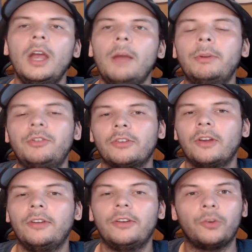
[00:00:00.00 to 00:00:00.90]
but just
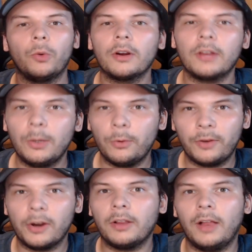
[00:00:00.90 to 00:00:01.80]
because historically it was
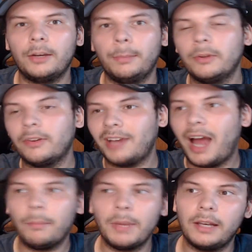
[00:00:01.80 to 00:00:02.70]
very collectible does
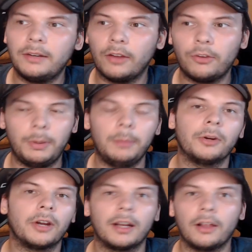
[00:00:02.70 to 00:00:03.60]
not mean tons of people
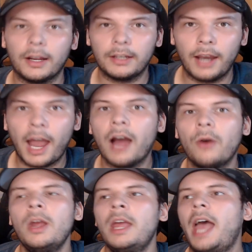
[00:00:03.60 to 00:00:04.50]
are going to collect it
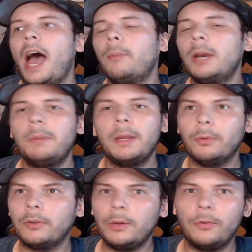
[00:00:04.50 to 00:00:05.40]
now. How many
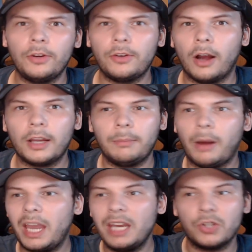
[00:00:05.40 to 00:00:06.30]
people do you see talking
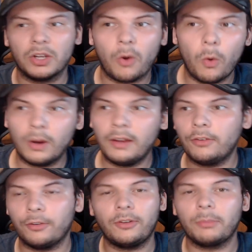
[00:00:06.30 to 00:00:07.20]
about ancient
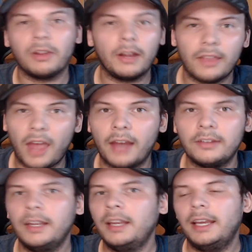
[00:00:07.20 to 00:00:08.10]
coins or something like
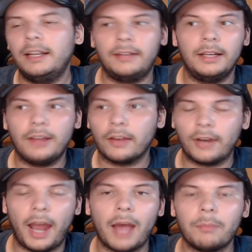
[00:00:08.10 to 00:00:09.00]
that? It
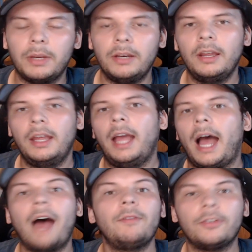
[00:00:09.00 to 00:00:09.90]
doesn't happen.
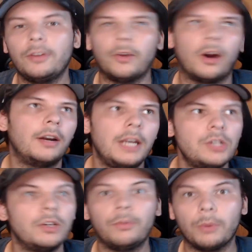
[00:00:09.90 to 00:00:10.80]
Obviously, there are
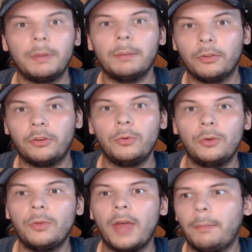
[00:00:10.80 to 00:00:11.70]
niches where people
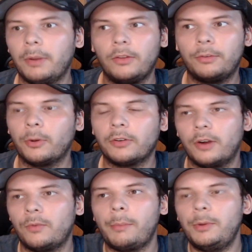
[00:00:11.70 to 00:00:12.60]
do that, but in the sports
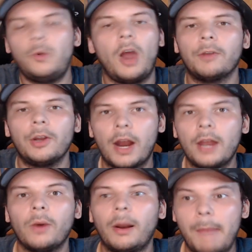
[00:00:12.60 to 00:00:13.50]
card realm, you never hear
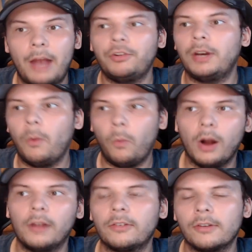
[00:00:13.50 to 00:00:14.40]
anyone mention it
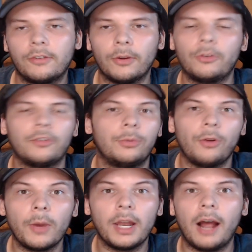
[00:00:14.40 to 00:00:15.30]
once. So just
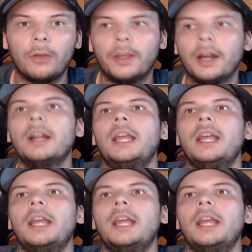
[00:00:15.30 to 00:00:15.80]
throwing it out there.